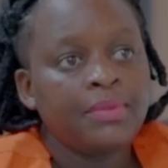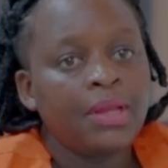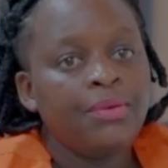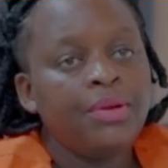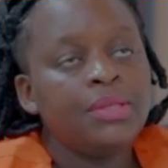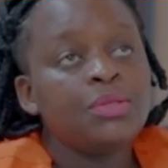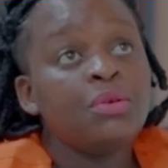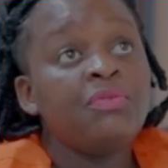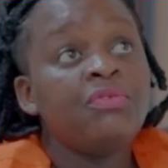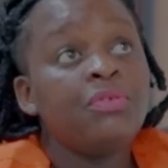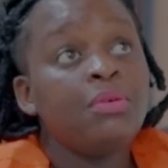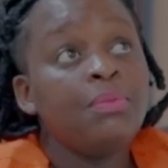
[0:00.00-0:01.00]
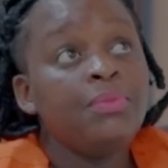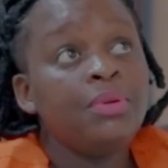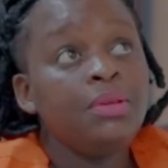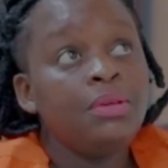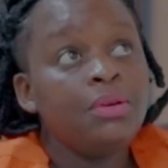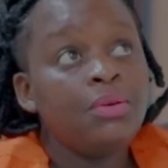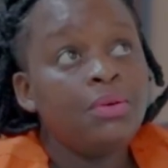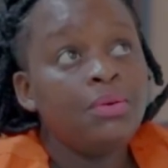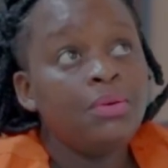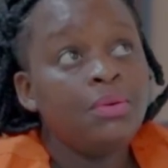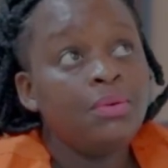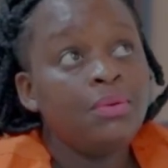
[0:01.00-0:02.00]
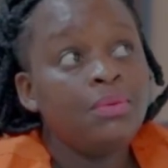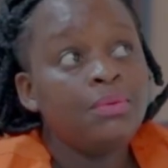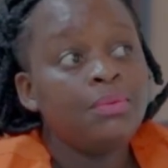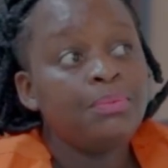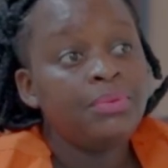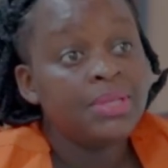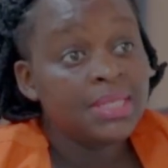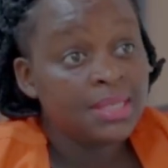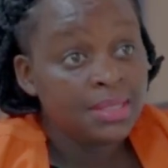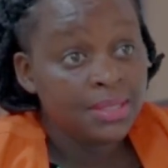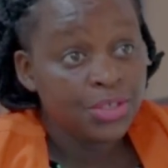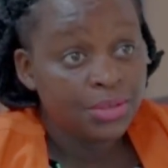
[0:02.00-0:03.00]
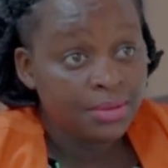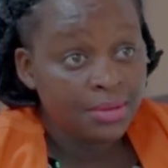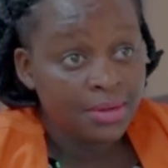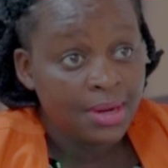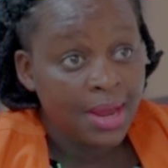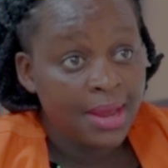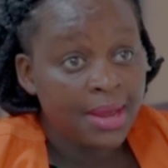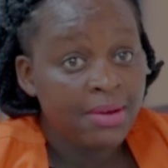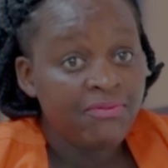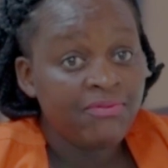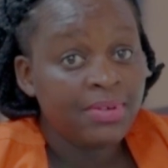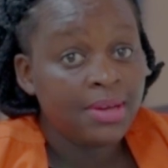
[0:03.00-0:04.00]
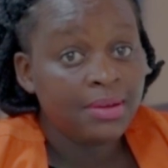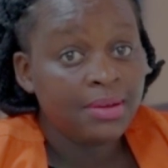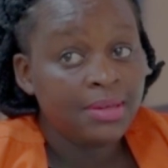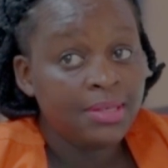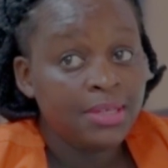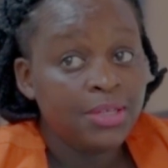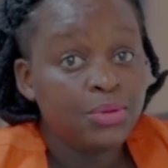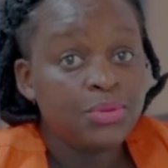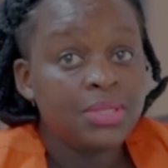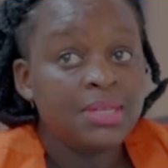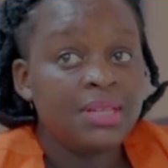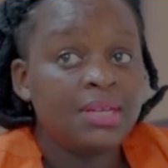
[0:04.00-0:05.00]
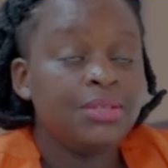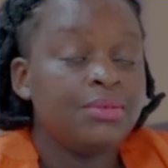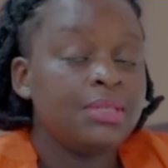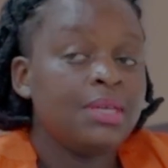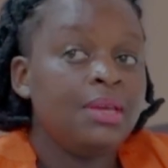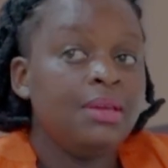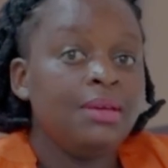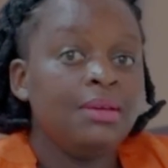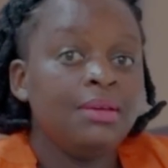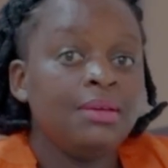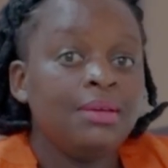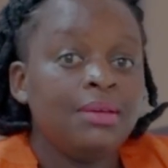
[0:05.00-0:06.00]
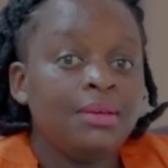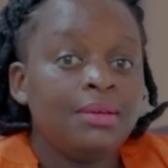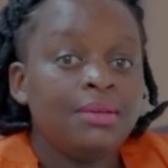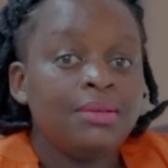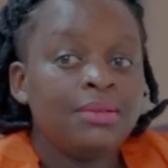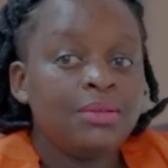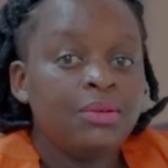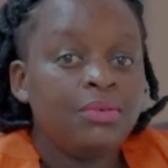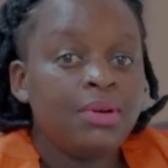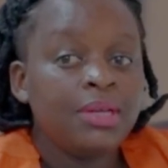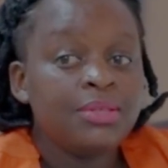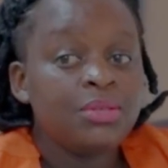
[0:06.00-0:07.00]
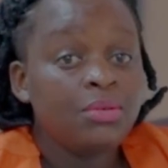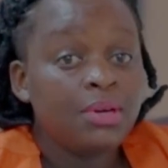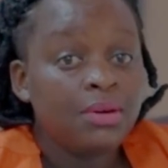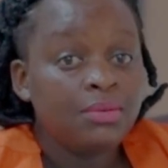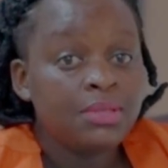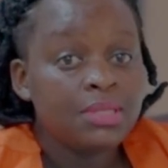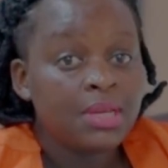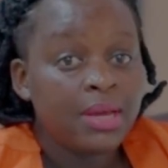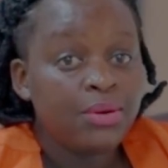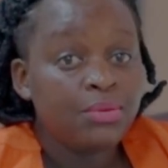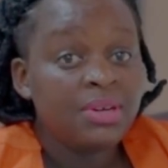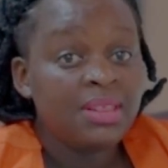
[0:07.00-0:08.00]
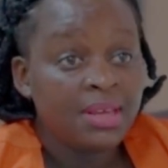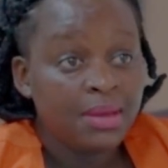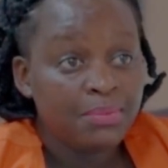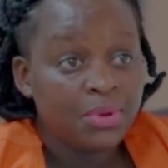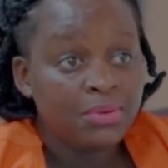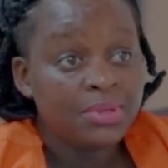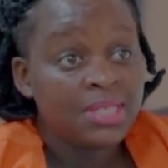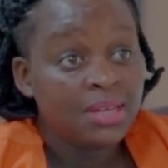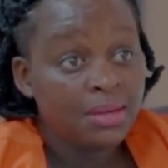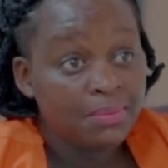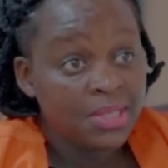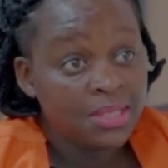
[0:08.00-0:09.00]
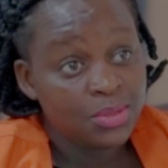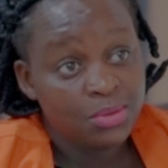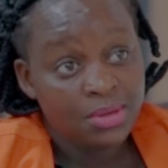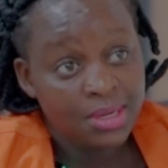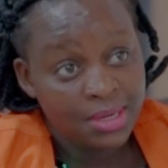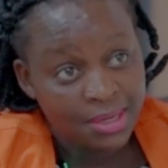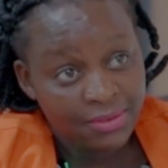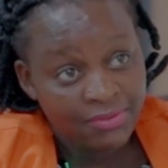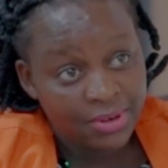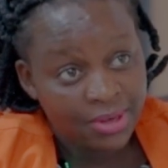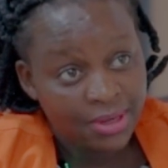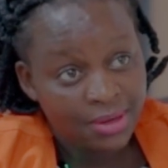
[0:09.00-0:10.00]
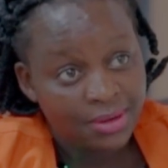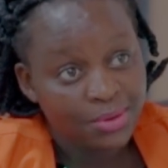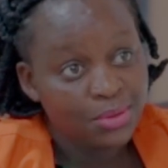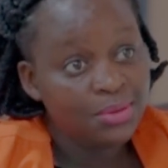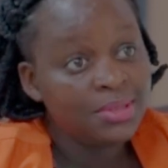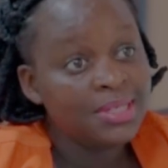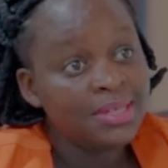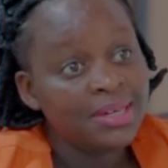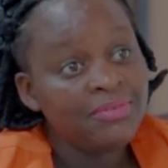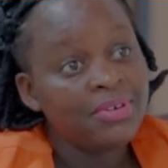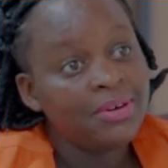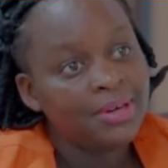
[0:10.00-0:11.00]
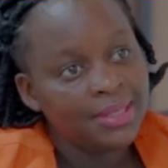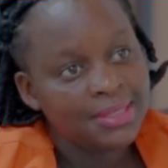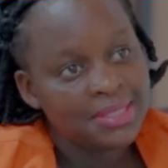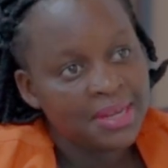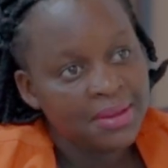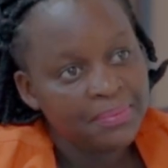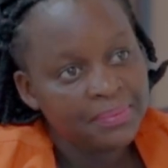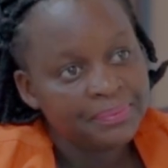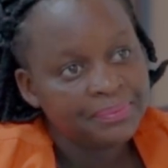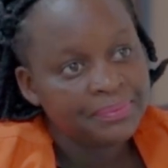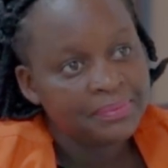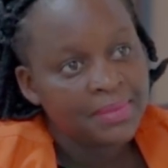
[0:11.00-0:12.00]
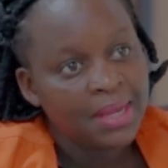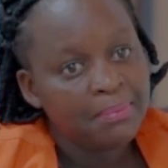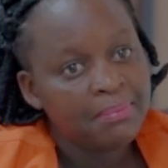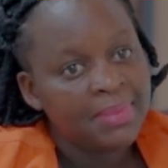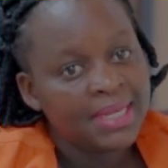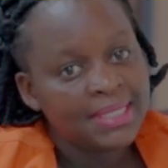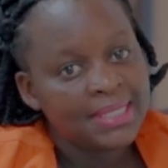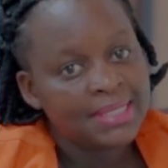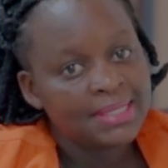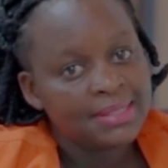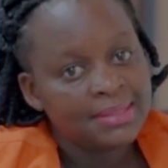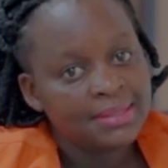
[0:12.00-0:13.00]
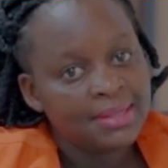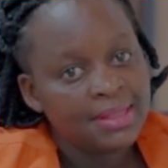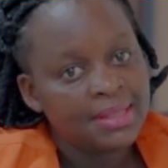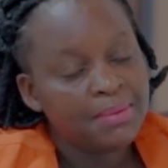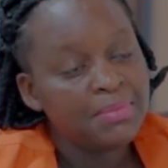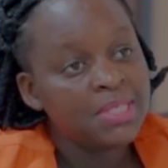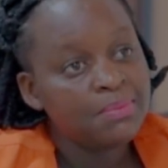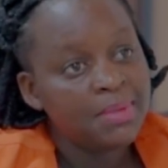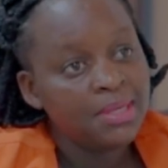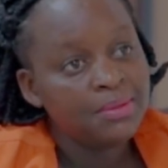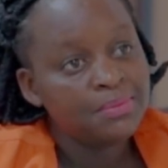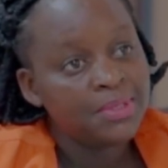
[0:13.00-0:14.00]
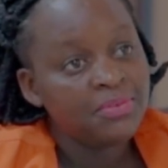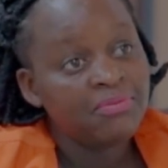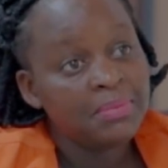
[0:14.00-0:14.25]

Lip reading: Okay, so from your presentation, I have deduced that you're saying drug stockouts are not there because NMS is not delivering or not delivering in time, but the mismanagement of